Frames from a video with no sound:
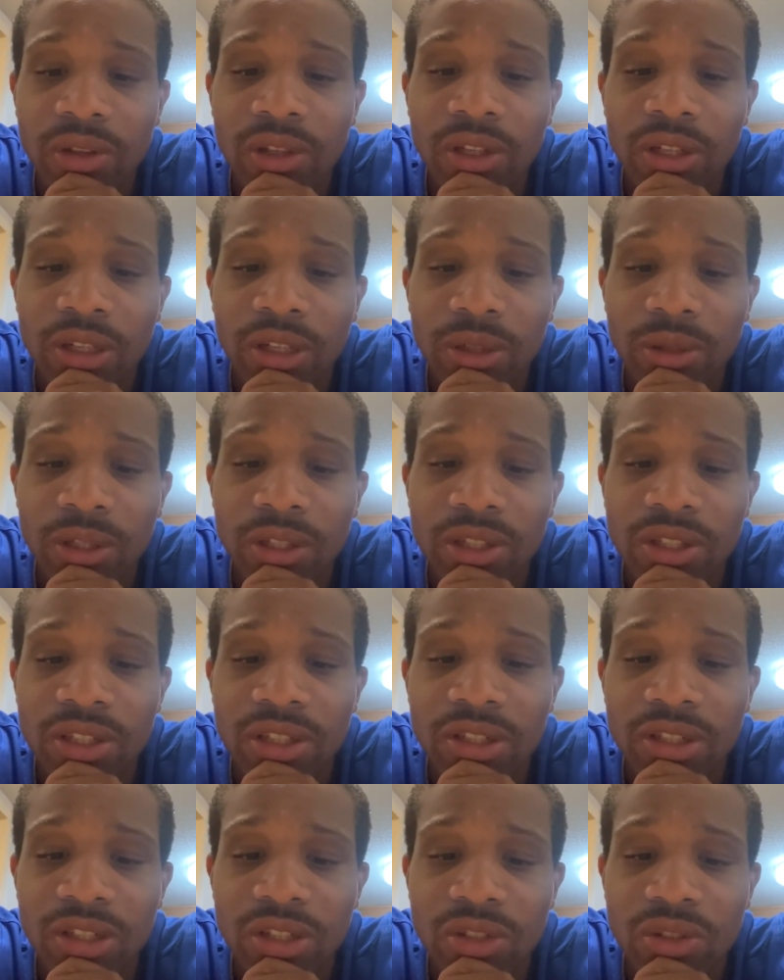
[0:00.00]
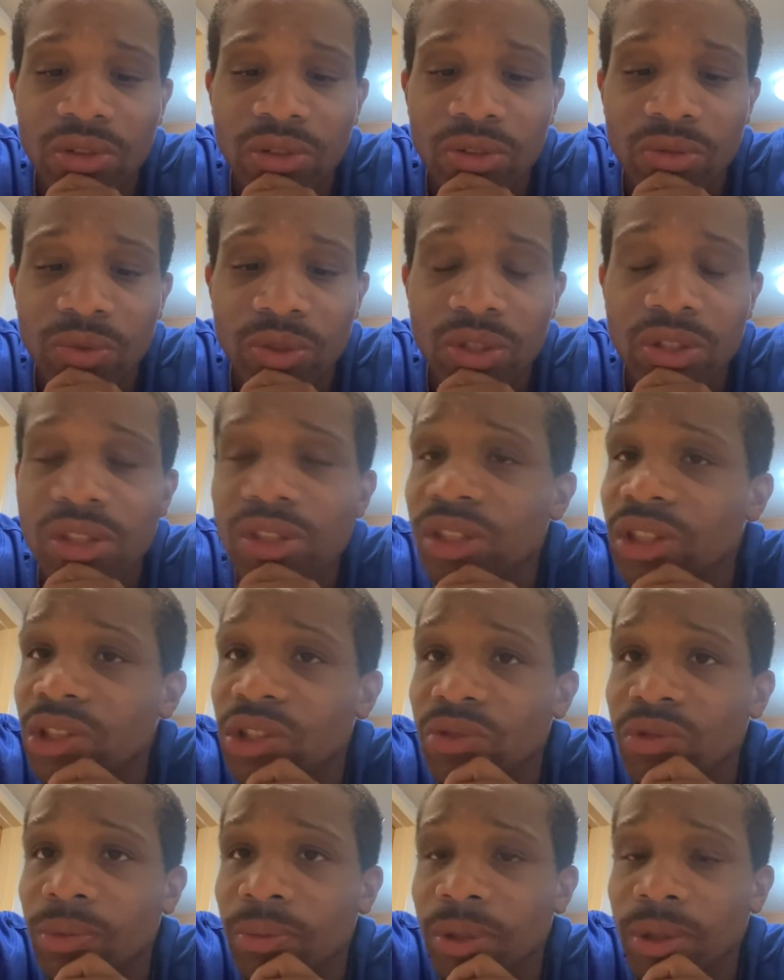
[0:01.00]
and getting to nature, which is
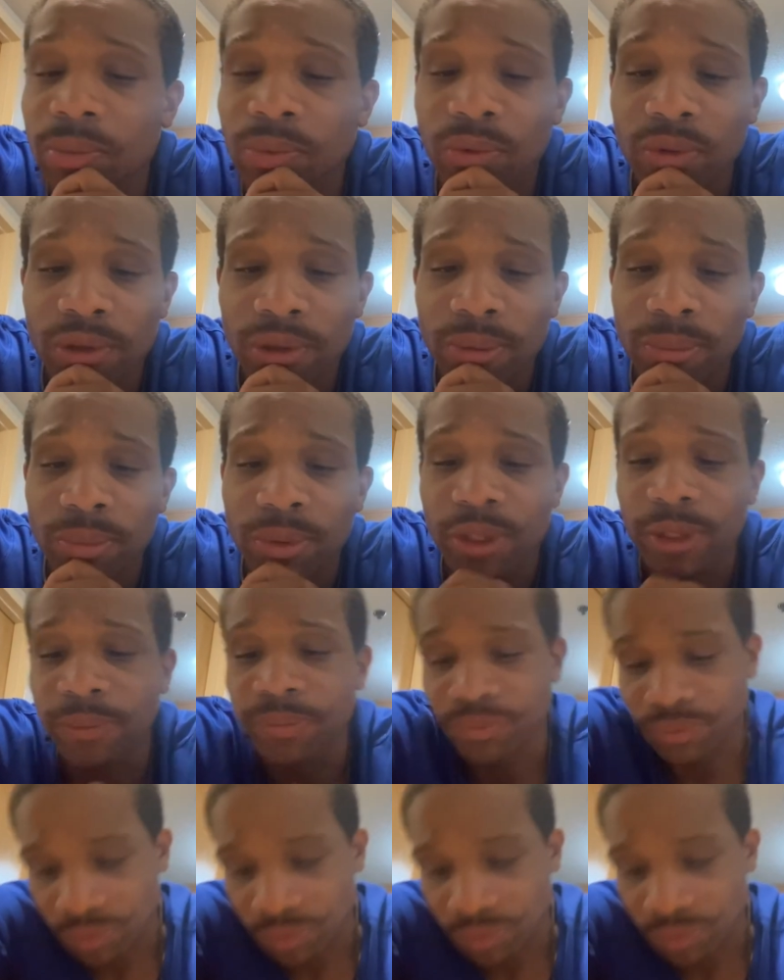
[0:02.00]
extremely important. But